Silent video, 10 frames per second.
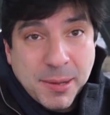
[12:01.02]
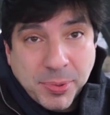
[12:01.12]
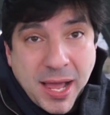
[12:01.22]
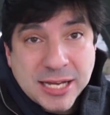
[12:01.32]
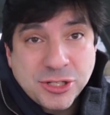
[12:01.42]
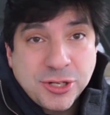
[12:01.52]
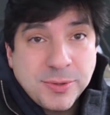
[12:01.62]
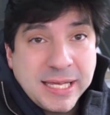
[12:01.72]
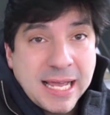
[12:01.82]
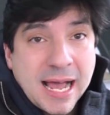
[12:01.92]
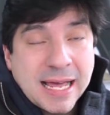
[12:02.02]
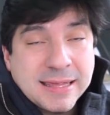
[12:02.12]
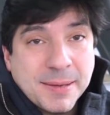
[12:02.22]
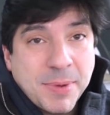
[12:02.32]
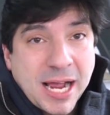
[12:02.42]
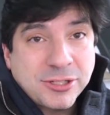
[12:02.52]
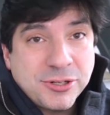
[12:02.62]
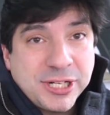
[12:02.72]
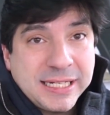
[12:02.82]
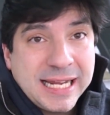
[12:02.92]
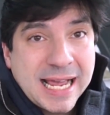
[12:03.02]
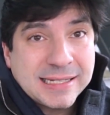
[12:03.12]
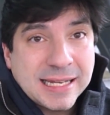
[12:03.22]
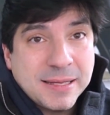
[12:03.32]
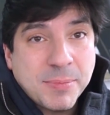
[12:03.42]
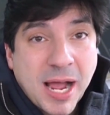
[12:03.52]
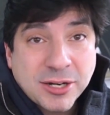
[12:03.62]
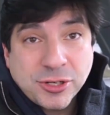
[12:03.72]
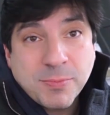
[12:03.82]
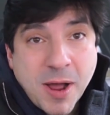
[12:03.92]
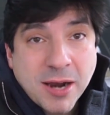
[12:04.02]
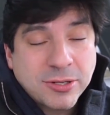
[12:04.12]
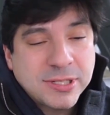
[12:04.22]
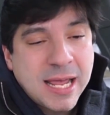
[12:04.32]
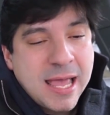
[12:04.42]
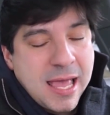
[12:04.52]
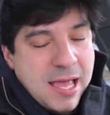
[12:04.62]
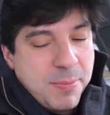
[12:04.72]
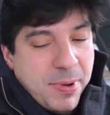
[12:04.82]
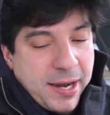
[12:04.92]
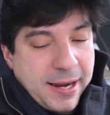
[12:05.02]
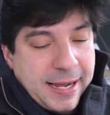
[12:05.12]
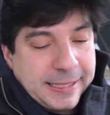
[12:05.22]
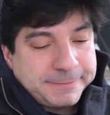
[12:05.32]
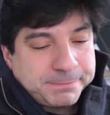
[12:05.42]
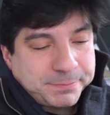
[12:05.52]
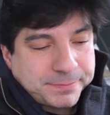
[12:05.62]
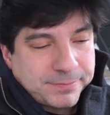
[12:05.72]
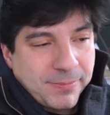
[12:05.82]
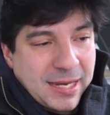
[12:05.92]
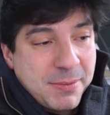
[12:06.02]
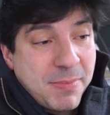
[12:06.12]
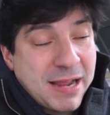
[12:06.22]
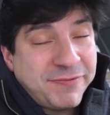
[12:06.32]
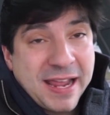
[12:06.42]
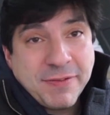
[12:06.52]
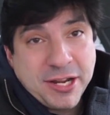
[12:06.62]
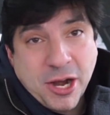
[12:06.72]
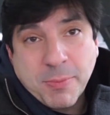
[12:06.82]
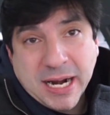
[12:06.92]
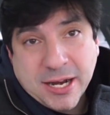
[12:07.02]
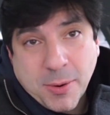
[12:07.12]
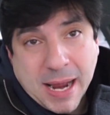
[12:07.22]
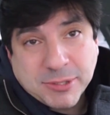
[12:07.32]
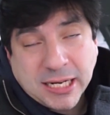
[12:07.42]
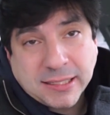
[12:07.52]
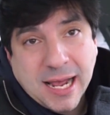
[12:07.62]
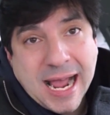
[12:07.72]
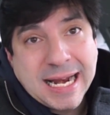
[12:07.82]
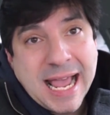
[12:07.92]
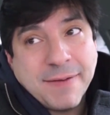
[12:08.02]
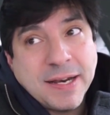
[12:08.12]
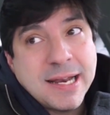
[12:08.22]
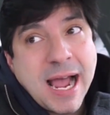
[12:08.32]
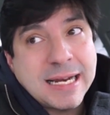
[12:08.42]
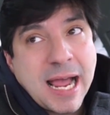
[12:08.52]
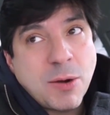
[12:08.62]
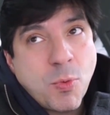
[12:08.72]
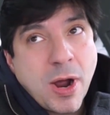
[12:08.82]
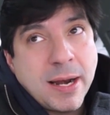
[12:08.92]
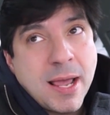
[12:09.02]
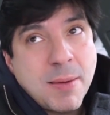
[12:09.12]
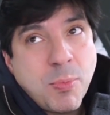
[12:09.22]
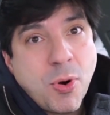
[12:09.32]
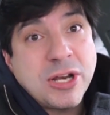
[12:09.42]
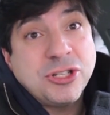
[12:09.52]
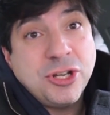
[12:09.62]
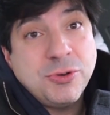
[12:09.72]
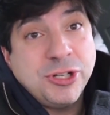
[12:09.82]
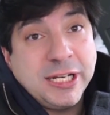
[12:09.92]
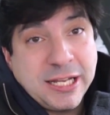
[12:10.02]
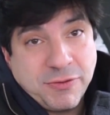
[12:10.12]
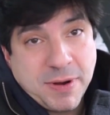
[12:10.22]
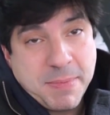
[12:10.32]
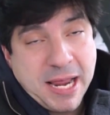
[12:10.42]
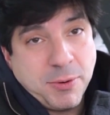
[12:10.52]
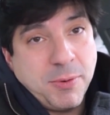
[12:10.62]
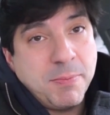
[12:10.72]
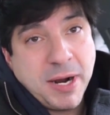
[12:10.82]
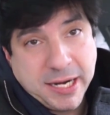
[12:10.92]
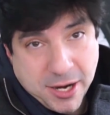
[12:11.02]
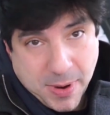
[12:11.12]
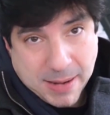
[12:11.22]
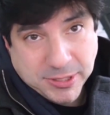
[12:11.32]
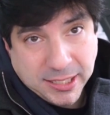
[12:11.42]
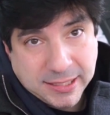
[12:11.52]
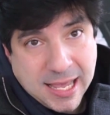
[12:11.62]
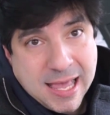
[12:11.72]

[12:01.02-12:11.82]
applies to the Boxster GTS and the Boxster models. But my favorite, you know, money, no object, I'd have a 991.2 GT3 manual, money, no object.